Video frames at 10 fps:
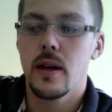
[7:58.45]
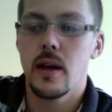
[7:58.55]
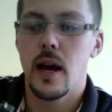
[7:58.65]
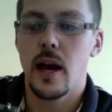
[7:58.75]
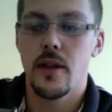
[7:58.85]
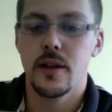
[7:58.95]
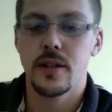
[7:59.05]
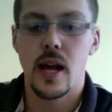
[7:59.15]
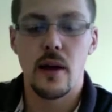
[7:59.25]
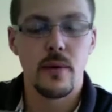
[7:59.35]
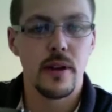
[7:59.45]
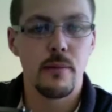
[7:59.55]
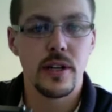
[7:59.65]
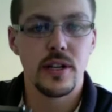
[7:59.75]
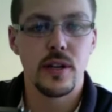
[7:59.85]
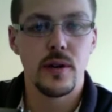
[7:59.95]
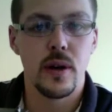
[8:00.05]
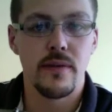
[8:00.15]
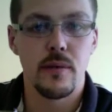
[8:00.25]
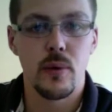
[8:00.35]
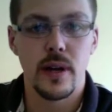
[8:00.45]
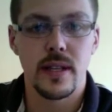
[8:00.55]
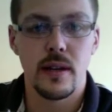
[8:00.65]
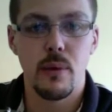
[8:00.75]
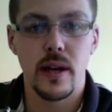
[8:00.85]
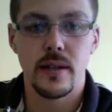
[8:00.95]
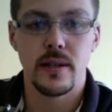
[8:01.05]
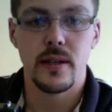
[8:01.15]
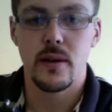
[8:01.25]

there's not really much to it. You don't have to press any buttons.